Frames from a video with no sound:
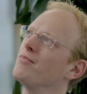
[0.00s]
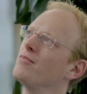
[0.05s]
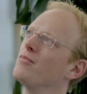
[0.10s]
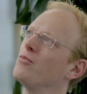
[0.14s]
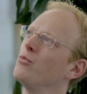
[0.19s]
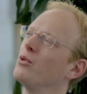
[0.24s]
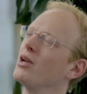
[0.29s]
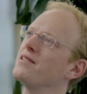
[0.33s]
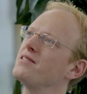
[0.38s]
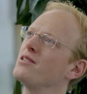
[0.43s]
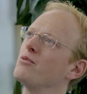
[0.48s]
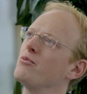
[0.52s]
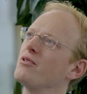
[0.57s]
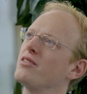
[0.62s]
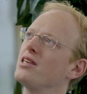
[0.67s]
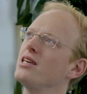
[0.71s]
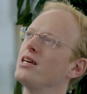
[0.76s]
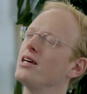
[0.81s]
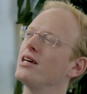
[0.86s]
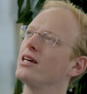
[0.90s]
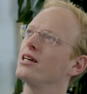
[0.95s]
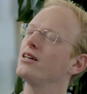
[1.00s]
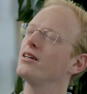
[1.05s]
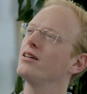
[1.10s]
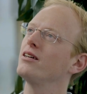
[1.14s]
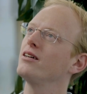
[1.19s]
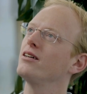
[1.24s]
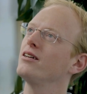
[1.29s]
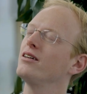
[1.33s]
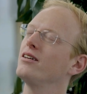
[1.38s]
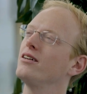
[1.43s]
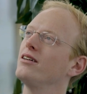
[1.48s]
When I sit with
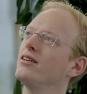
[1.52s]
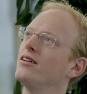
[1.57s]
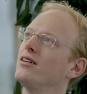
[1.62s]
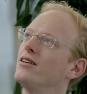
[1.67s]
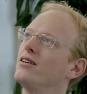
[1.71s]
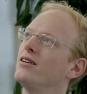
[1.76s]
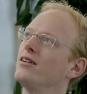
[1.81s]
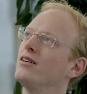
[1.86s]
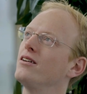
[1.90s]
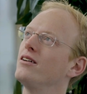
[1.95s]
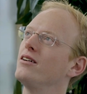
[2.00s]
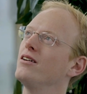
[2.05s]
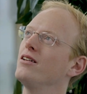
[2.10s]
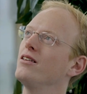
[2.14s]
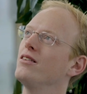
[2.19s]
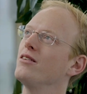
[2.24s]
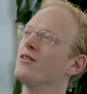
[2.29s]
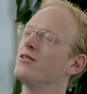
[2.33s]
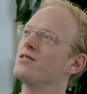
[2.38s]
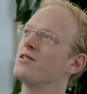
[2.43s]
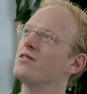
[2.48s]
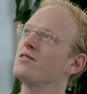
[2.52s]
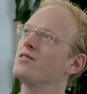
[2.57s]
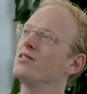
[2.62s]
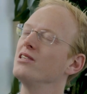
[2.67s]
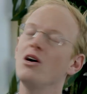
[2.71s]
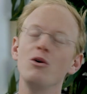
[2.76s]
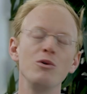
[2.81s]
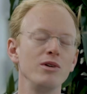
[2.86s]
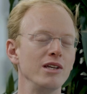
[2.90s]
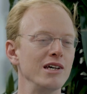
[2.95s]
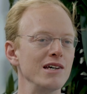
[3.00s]
e-ink, there's a
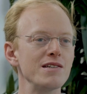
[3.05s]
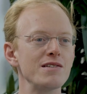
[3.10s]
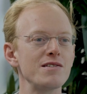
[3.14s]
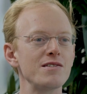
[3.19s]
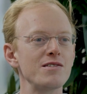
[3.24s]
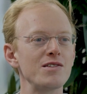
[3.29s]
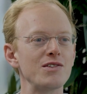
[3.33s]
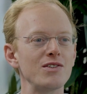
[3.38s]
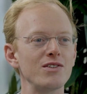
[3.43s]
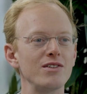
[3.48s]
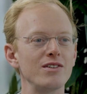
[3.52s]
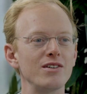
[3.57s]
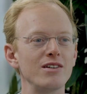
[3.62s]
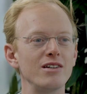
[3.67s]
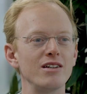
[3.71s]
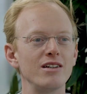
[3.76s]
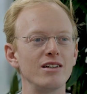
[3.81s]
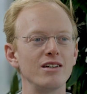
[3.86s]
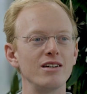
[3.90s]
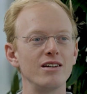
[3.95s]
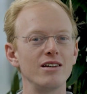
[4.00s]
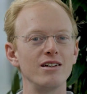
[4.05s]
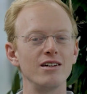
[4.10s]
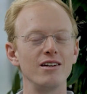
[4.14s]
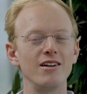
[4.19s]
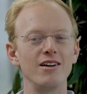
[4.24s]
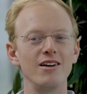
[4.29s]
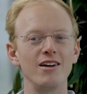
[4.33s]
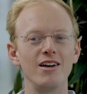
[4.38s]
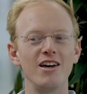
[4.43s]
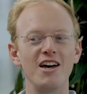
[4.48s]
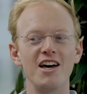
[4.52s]
slowness.
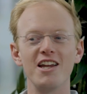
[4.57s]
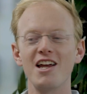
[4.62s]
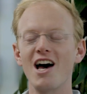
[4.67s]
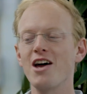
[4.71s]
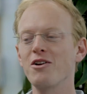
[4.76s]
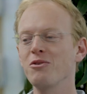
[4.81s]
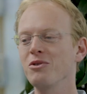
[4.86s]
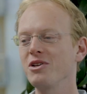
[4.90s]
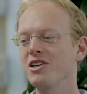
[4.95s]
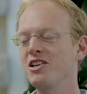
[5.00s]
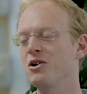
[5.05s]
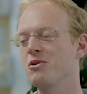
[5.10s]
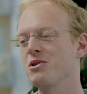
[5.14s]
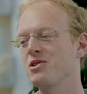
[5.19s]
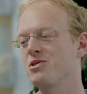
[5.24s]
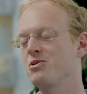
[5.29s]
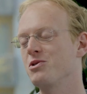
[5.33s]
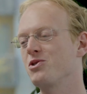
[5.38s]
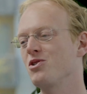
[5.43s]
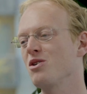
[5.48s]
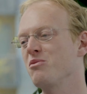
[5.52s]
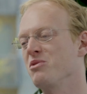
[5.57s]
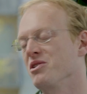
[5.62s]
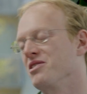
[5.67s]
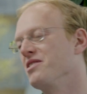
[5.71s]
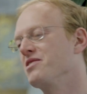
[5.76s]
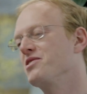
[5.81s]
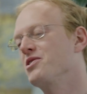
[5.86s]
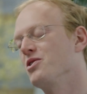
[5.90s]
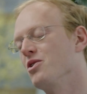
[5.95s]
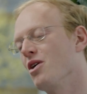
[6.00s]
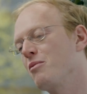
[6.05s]
And I don't really know what to attribute this
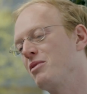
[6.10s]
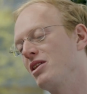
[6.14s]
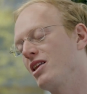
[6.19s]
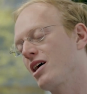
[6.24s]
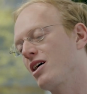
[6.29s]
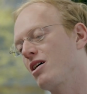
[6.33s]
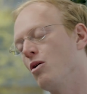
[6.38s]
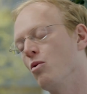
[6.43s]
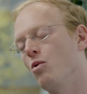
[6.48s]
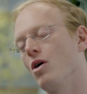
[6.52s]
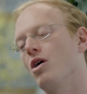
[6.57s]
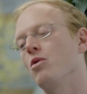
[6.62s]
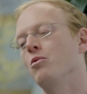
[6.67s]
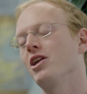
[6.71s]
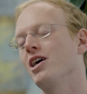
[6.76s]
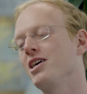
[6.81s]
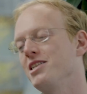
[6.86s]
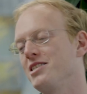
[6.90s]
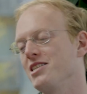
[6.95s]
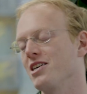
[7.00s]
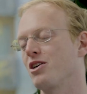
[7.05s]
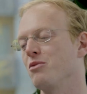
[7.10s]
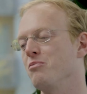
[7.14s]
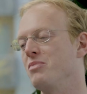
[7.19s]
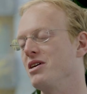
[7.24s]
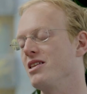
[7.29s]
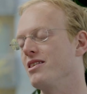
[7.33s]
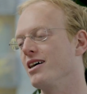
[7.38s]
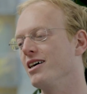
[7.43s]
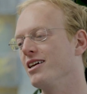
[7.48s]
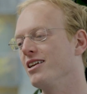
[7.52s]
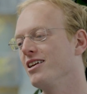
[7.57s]
to. I mean, like one idea could be
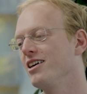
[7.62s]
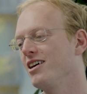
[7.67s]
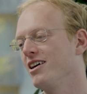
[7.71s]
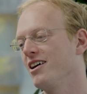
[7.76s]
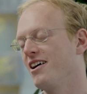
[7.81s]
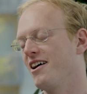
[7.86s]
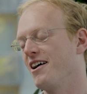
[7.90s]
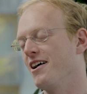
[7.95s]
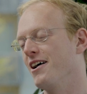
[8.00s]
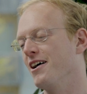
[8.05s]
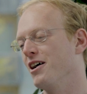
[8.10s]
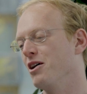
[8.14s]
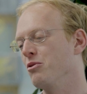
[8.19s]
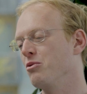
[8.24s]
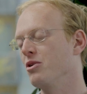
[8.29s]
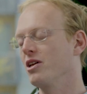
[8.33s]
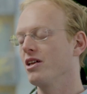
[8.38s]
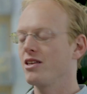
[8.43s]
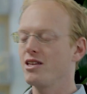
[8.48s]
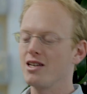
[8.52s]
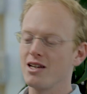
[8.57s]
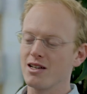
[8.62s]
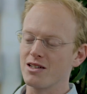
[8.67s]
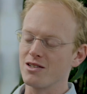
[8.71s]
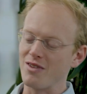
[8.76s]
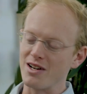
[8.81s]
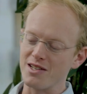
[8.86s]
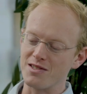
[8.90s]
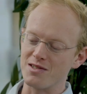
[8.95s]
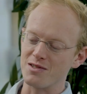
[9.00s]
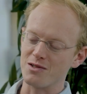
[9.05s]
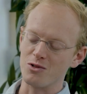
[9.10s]
that, e-ink
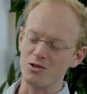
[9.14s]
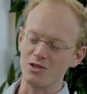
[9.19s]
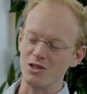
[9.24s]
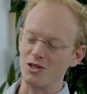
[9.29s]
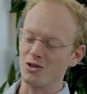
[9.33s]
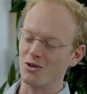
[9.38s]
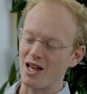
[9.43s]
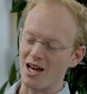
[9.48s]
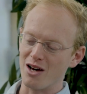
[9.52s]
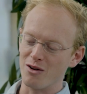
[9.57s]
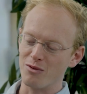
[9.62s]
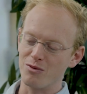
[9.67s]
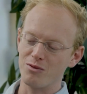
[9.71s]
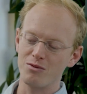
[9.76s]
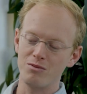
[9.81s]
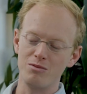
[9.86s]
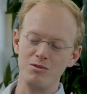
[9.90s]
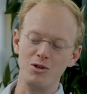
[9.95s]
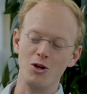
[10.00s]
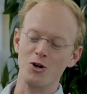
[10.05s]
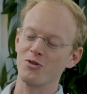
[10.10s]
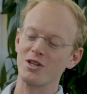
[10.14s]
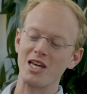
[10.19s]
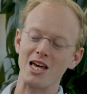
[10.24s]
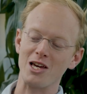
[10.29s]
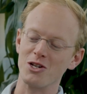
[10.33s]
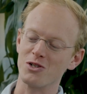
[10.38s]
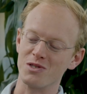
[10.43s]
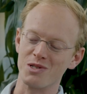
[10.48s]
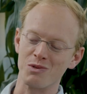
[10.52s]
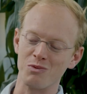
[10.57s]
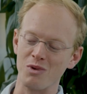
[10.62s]
devices usually don't have
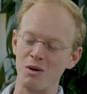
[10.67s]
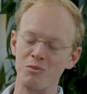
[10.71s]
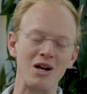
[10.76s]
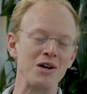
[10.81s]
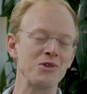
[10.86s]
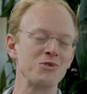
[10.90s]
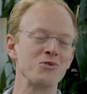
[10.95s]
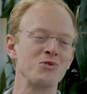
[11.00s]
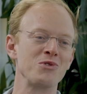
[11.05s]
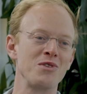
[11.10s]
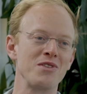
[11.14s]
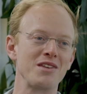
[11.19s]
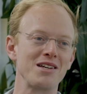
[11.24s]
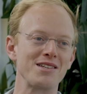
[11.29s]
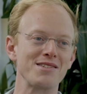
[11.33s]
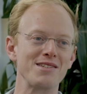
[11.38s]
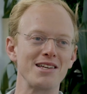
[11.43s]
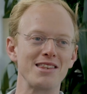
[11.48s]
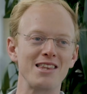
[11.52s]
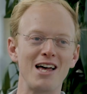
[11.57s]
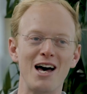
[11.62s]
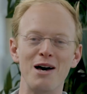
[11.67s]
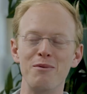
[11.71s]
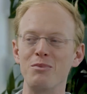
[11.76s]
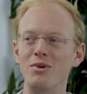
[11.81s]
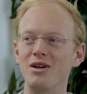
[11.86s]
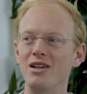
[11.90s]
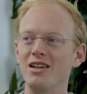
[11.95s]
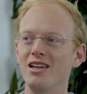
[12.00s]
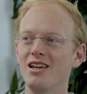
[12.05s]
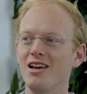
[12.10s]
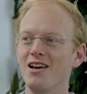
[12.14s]
notifications and web browsers and things like that.
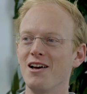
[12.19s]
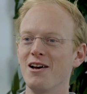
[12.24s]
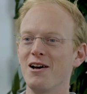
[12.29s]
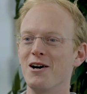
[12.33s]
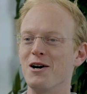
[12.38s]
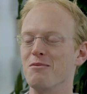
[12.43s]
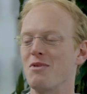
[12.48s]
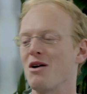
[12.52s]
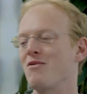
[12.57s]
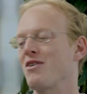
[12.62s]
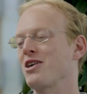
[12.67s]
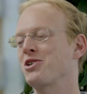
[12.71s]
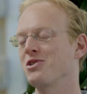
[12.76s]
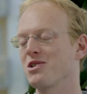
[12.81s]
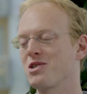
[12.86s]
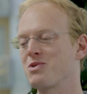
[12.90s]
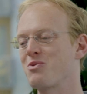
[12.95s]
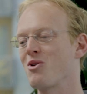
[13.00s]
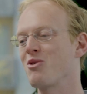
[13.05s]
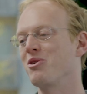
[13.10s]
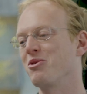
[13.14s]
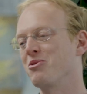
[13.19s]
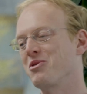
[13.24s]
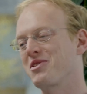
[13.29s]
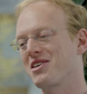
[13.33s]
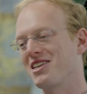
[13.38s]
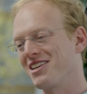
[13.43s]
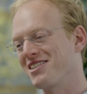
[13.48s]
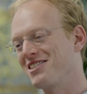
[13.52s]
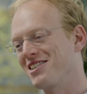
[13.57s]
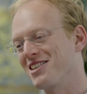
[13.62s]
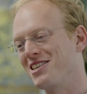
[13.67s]
But I've actually experimented with
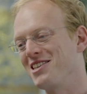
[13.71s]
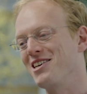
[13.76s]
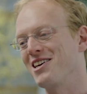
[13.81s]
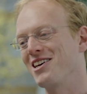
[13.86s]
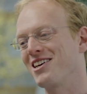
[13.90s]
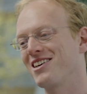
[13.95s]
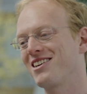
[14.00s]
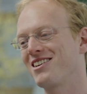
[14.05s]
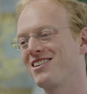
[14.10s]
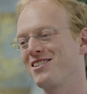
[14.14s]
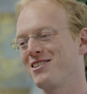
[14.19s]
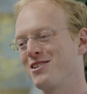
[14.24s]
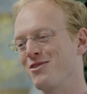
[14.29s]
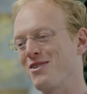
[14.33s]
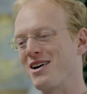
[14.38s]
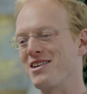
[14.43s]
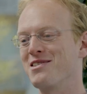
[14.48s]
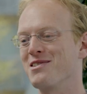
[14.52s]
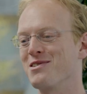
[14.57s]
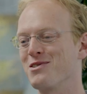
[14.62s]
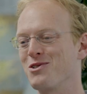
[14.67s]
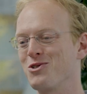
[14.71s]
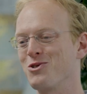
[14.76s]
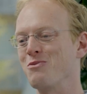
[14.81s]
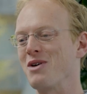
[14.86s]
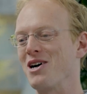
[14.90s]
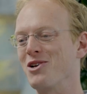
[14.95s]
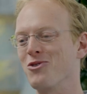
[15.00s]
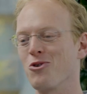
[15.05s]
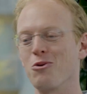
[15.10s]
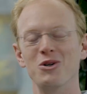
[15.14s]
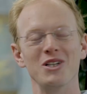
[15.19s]
connecting e-ink devices to my
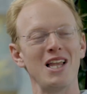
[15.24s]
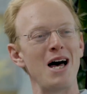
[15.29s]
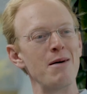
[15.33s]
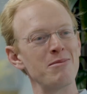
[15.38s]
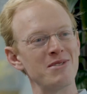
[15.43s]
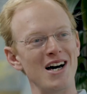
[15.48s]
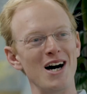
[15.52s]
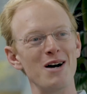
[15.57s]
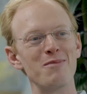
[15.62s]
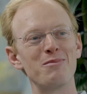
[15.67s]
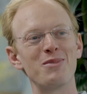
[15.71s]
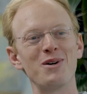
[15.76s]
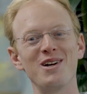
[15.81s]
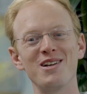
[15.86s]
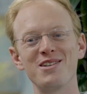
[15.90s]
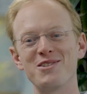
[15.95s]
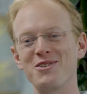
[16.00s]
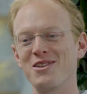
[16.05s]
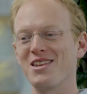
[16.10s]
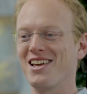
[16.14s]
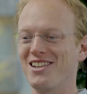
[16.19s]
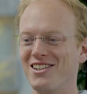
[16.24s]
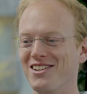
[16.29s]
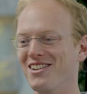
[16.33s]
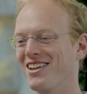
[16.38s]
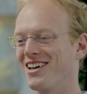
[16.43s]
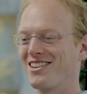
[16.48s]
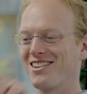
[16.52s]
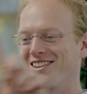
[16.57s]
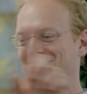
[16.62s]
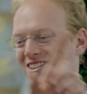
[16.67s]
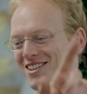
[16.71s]
normal laptop. So then,
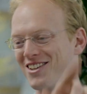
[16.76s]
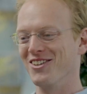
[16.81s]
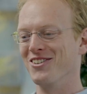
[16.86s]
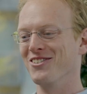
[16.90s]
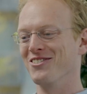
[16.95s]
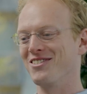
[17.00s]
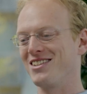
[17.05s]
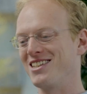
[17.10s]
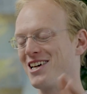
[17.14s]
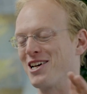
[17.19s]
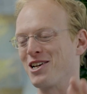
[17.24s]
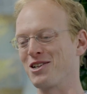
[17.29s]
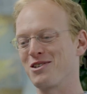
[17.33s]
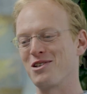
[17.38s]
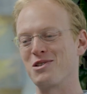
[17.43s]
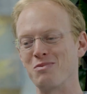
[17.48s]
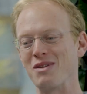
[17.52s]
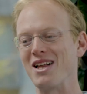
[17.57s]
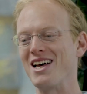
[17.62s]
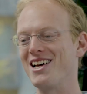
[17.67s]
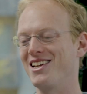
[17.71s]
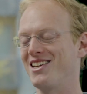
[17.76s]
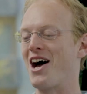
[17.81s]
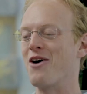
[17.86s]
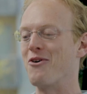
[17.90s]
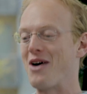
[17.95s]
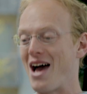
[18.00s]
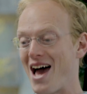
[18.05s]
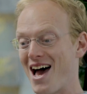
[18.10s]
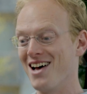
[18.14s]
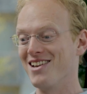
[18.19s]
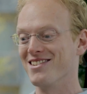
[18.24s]
like the e-ink display now
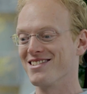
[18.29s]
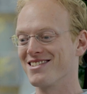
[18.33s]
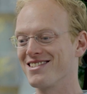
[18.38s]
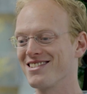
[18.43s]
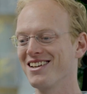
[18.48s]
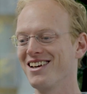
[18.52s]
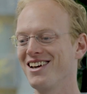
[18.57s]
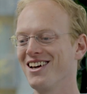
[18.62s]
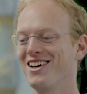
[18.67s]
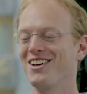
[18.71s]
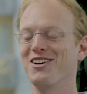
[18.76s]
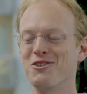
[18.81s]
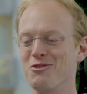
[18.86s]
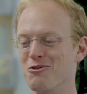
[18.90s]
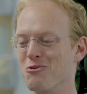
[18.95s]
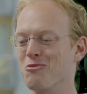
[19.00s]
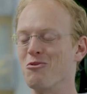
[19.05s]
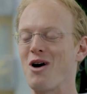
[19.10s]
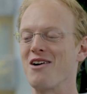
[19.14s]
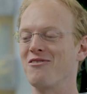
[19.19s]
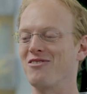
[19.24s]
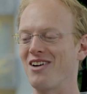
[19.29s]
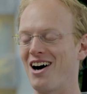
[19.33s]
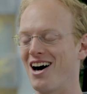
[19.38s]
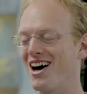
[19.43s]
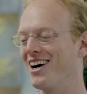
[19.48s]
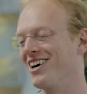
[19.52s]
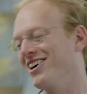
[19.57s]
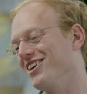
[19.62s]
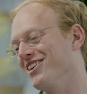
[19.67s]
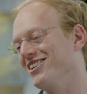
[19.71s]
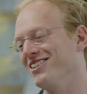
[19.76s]
has
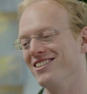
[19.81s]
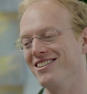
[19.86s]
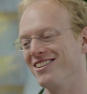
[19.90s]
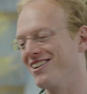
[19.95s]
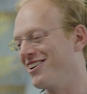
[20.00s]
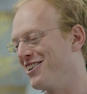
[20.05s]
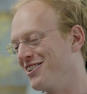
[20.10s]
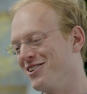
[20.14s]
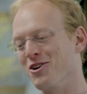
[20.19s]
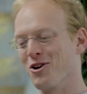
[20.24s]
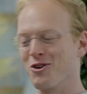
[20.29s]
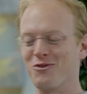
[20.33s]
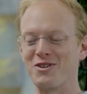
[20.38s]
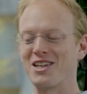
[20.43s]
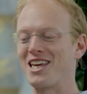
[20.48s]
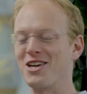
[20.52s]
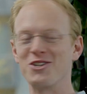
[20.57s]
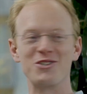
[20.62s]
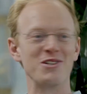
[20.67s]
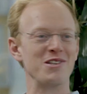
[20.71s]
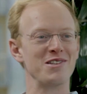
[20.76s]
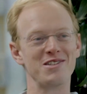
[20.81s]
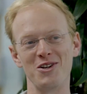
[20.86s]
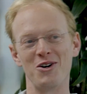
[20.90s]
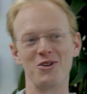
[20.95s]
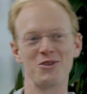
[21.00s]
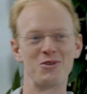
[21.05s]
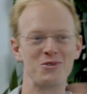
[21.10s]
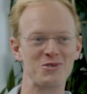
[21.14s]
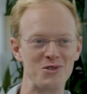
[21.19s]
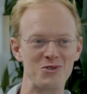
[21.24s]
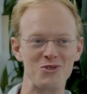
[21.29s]
Wi-Fi and notifications and all
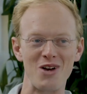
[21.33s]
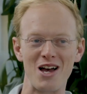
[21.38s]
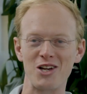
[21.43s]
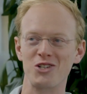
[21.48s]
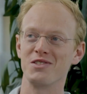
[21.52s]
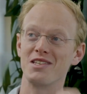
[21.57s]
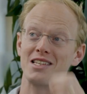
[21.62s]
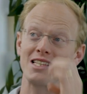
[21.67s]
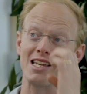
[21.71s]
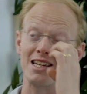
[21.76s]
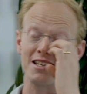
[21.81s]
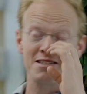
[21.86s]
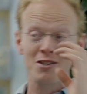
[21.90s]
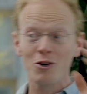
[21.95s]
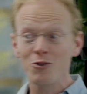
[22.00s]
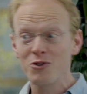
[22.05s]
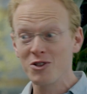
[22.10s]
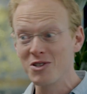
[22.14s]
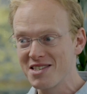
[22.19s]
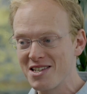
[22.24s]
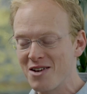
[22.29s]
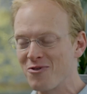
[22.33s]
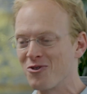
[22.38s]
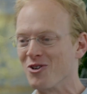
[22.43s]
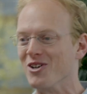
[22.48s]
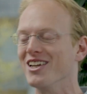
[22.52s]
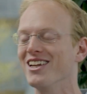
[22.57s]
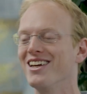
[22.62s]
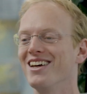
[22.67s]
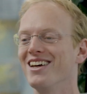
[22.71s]
those distractions, and yet it still feels different.